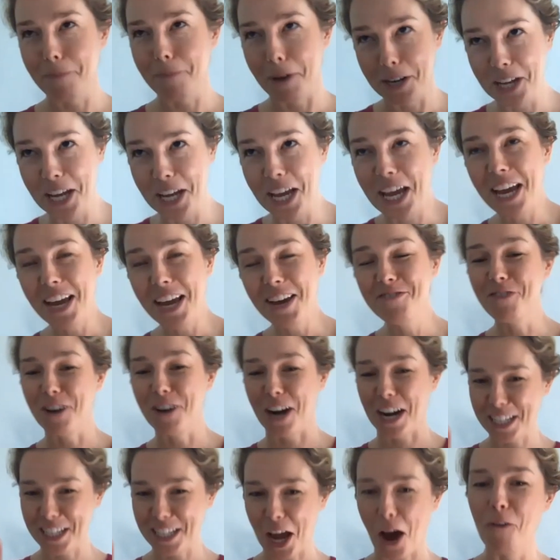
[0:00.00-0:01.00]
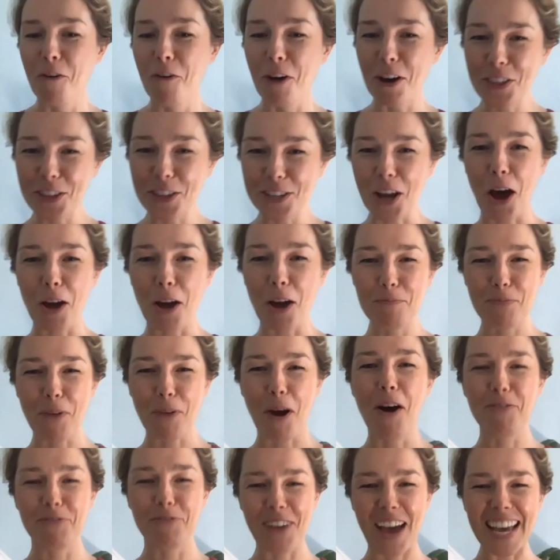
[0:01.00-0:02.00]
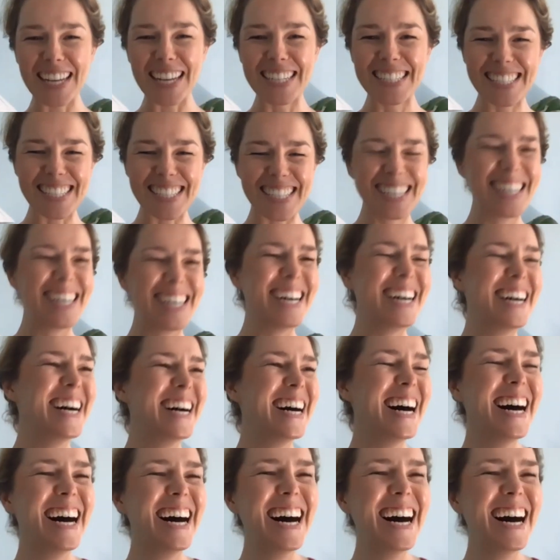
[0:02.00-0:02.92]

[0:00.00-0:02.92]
money right now with a nonprofit but